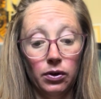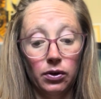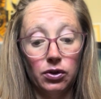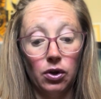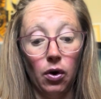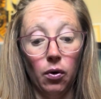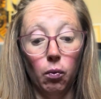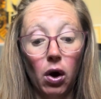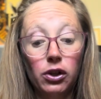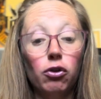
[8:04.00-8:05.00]
so
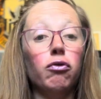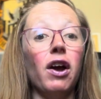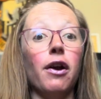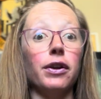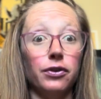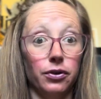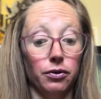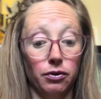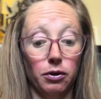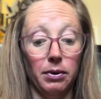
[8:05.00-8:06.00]
what do fairies do?
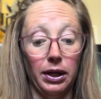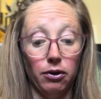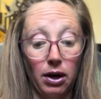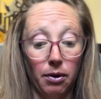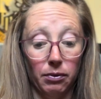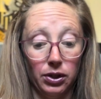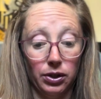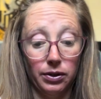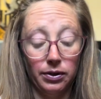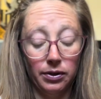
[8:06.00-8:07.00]
You could be like, grant
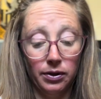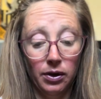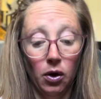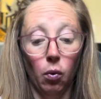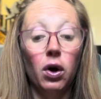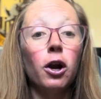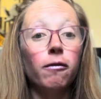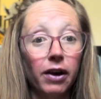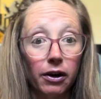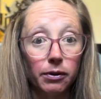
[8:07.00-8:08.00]
wishes. When are
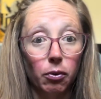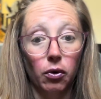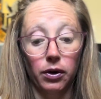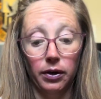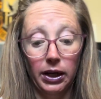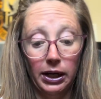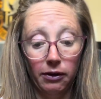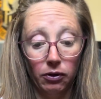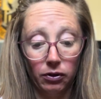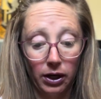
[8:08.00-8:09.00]
fairies born? Any of
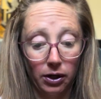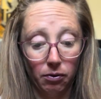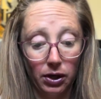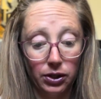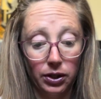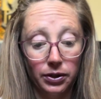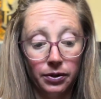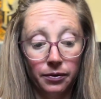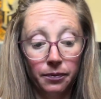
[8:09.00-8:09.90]
those kind of questions.